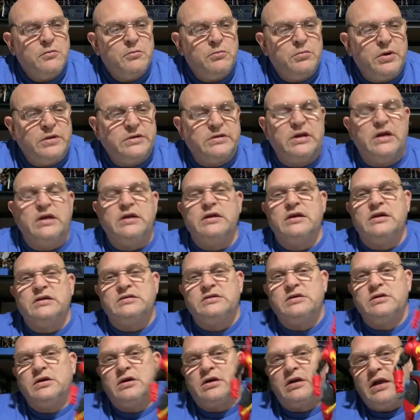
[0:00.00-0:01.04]
But doesn't this
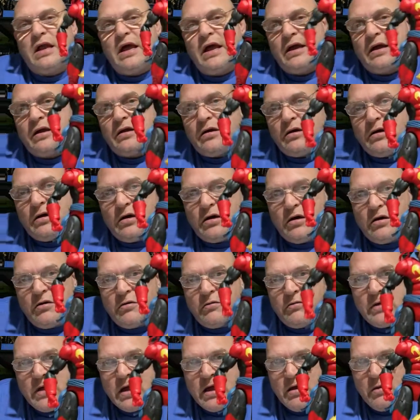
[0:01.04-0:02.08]
look like
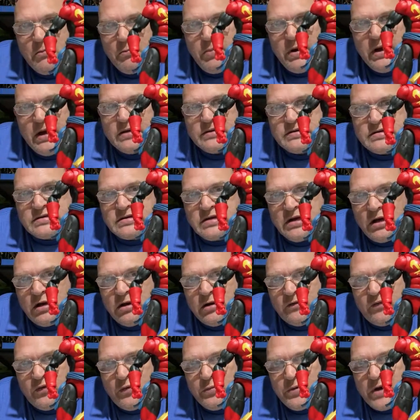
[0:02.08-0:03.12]
Ben
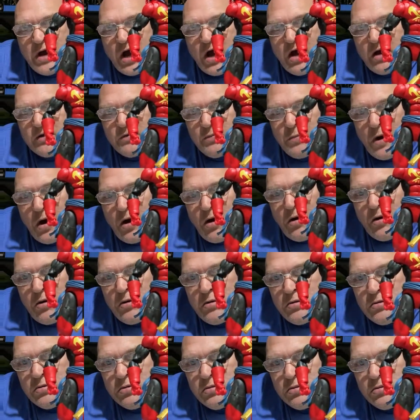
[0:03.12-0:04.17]
Stiller from Dodgeball?
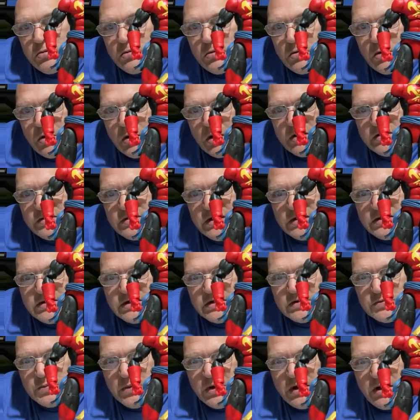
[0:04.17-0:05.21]
Or is it
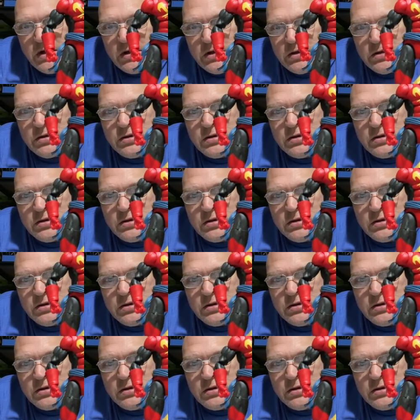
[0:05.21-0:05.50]
just me?